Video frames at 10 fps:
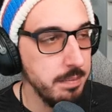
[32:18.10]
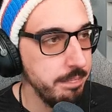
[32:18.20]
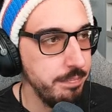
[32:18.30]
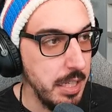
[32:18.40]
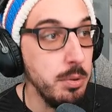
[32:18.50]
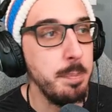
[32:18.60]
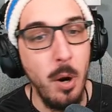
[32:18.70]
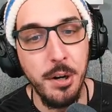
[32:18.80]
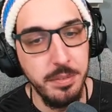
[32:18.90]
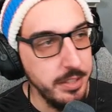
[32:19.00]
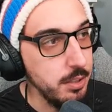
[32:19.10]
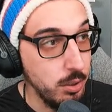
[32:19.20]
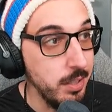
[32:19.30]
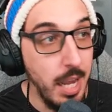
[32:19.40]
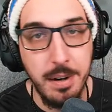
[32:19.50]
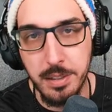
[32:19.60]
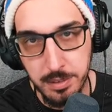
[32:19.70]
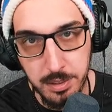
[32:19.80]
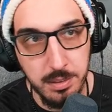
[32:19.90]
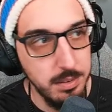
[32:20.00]
He was part of the Artturi Lehkonen
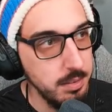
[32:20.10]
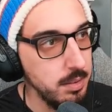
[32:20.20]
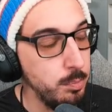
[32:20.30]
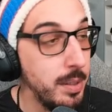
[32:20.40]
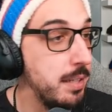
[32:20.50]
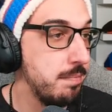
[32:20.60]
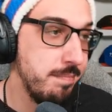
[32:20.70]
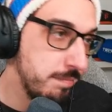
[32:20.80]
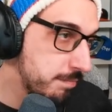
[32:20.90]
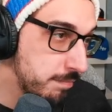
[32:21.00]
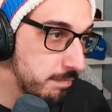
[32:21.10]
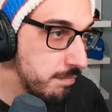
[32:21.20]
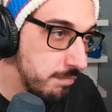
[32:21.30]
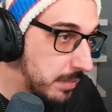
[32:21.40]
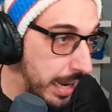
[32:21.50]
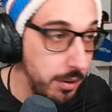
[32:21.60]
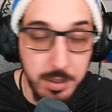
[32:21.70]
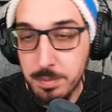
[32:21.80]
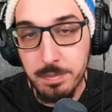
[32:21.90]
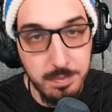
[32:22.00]
deal. But anyways,
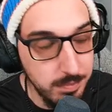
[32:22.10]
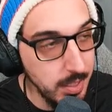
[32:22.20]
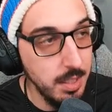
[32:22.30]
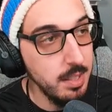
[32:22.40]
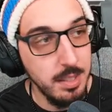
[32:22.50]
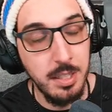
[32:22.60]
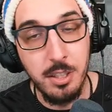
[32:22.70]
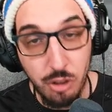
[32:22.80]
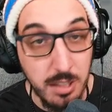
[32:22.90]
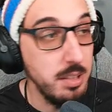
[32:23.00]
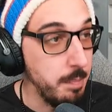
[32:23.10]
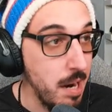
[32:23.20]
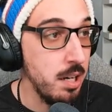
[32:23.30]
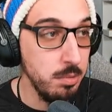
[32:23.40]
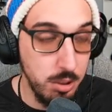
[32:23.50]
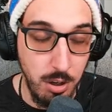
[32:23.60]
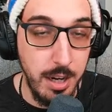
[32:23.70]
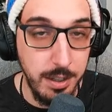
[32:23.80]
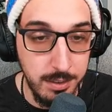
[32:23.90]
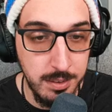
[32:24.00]
Justin Barron was
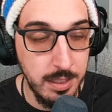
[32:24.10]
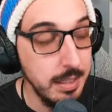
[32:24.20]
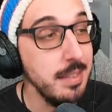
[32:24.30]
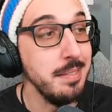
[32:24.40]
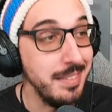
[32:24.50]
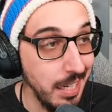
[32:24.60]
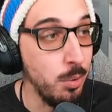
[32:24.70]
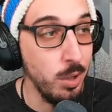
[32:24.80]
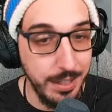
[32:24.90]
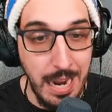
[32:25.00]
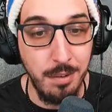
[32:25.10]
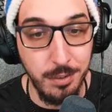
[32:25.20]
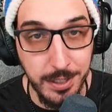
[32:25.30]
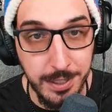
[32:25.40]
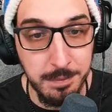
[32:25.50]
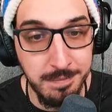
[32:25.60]
traded. Didn't work out for him.